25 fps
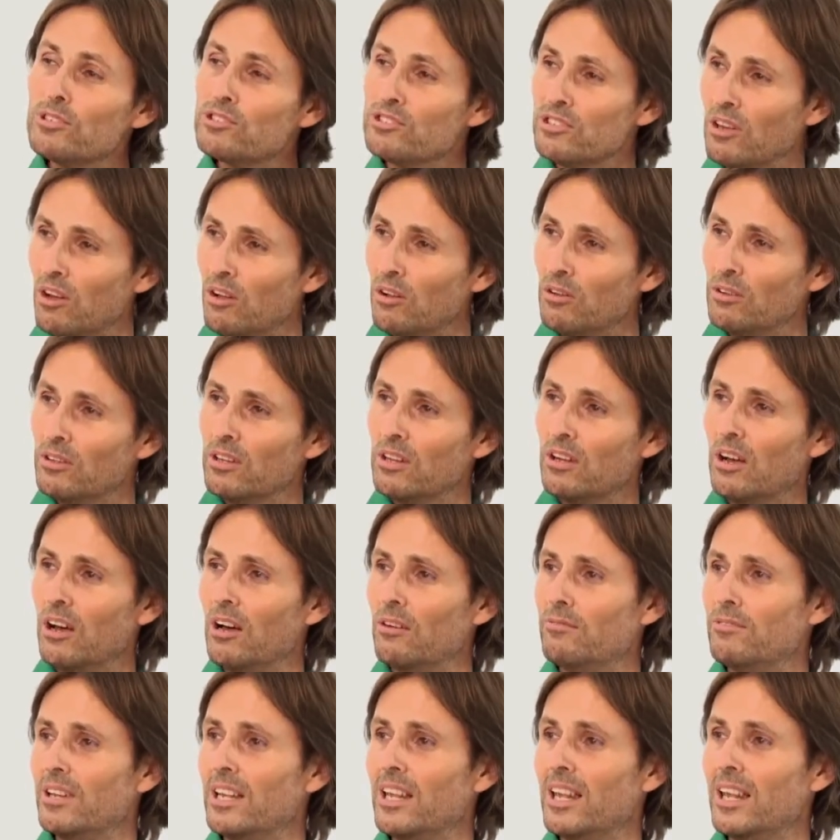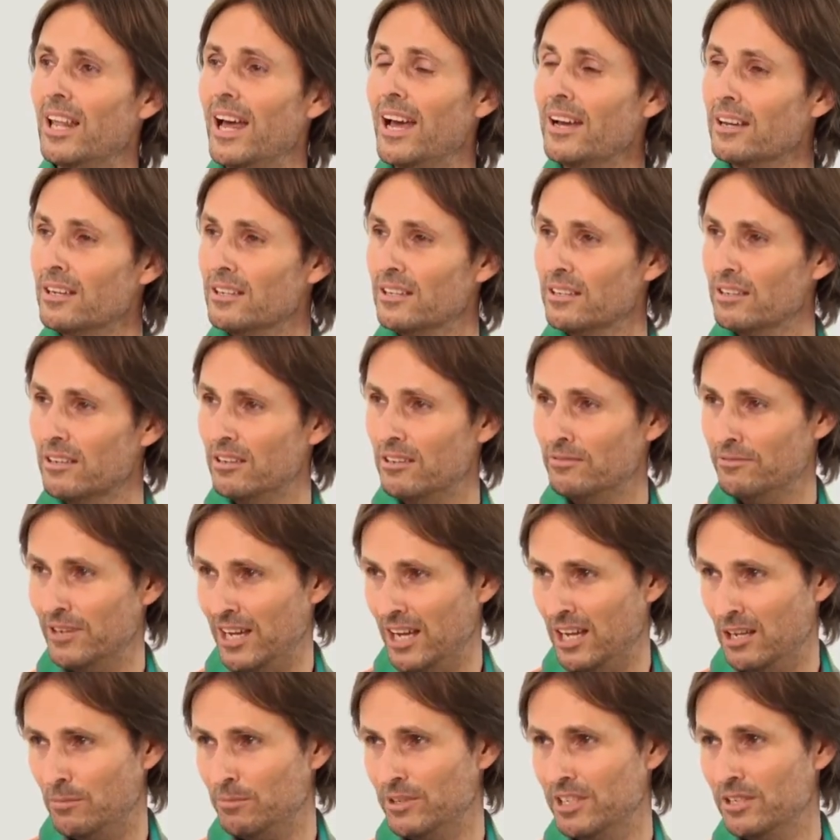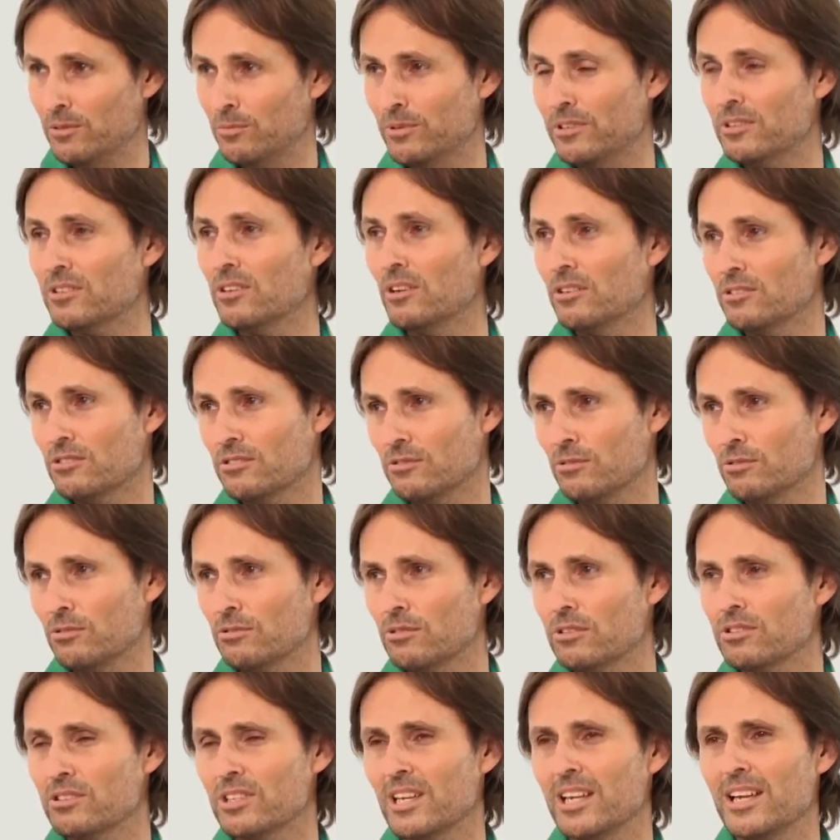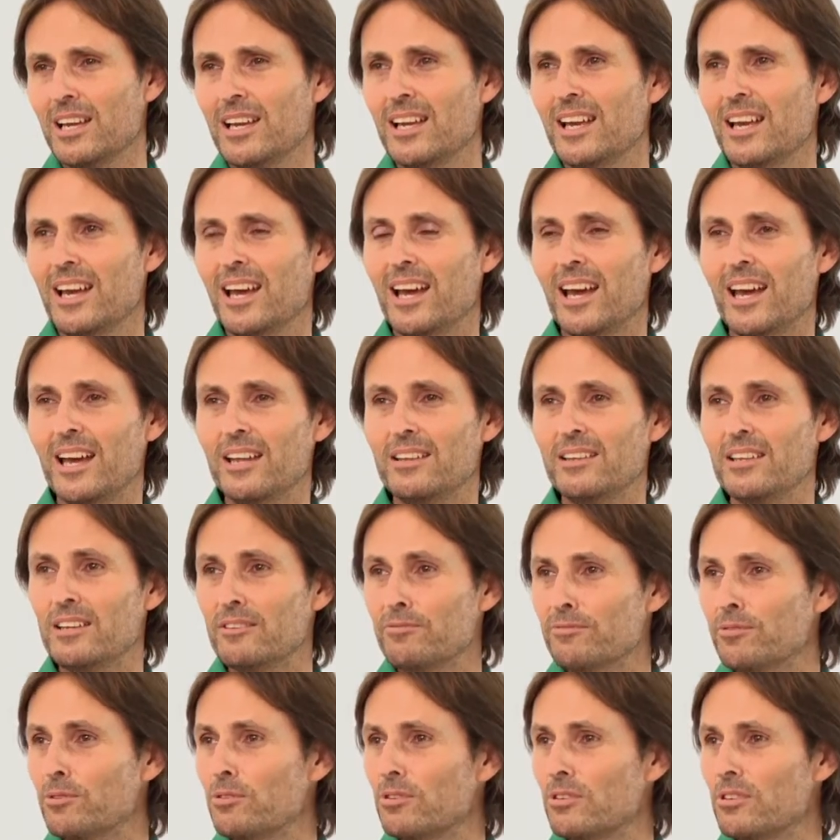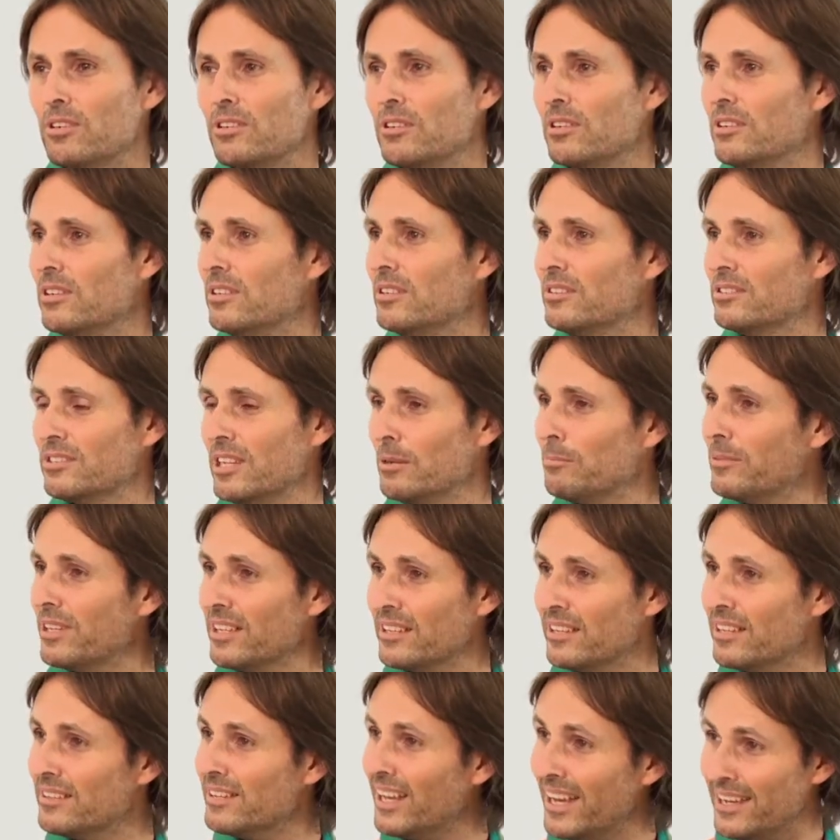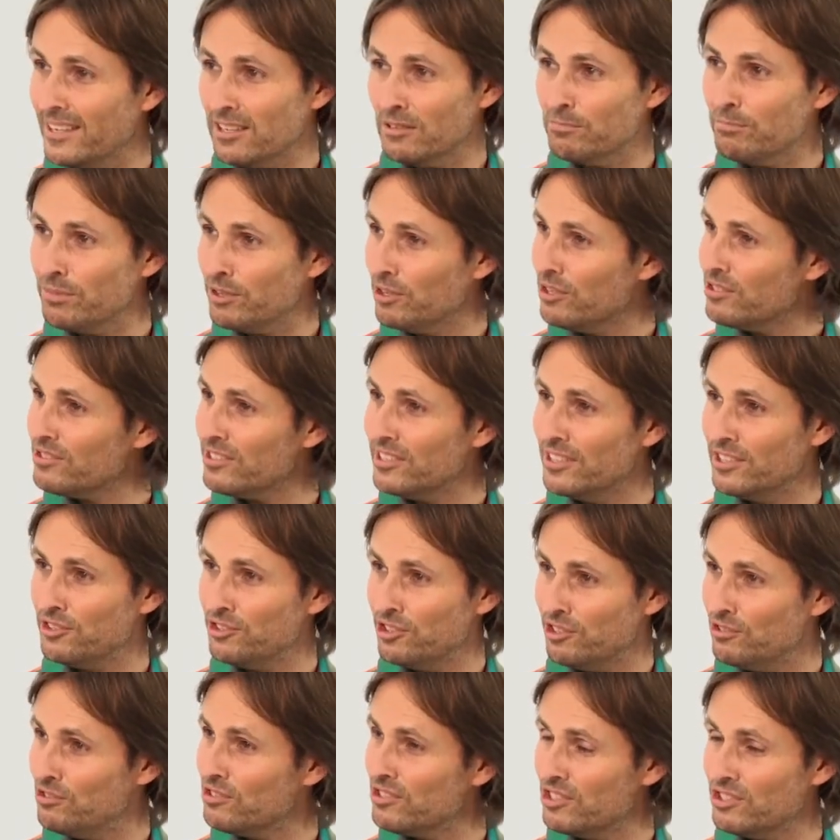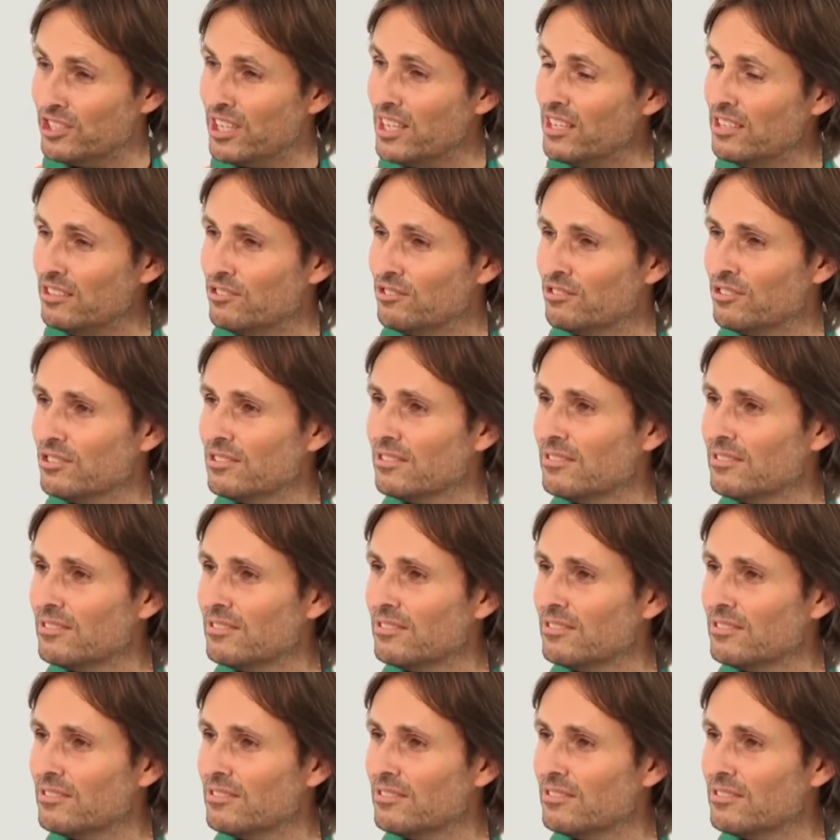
result of a lack of harmony with God's laws, and therefore something that they can personally choose to change.